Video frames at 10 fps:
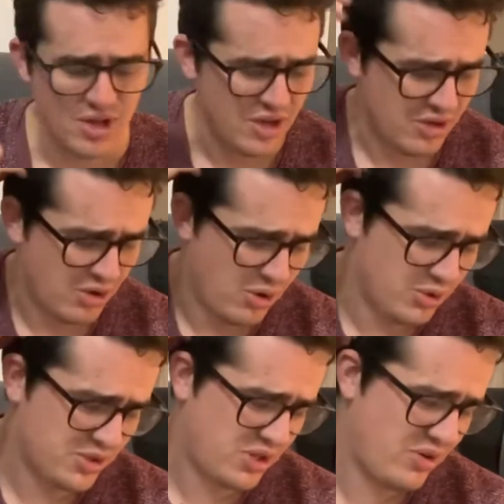
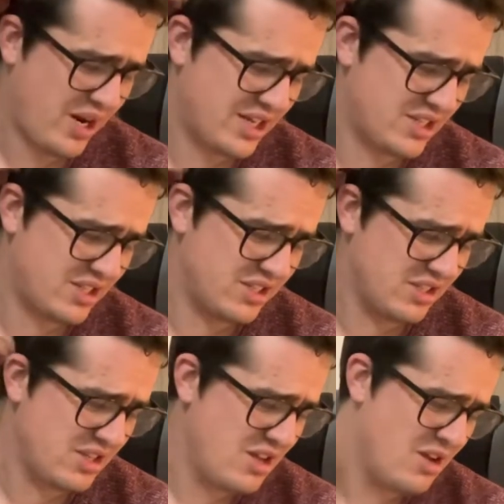course
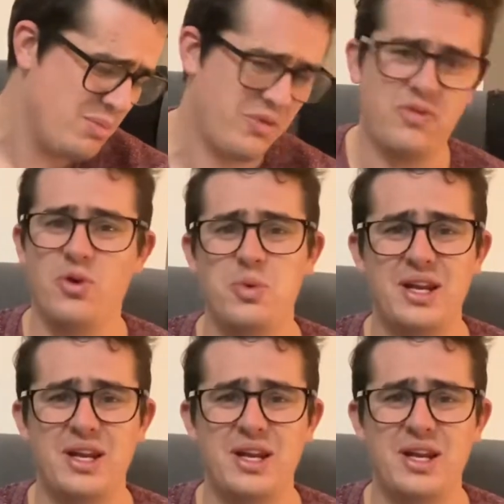corrections before we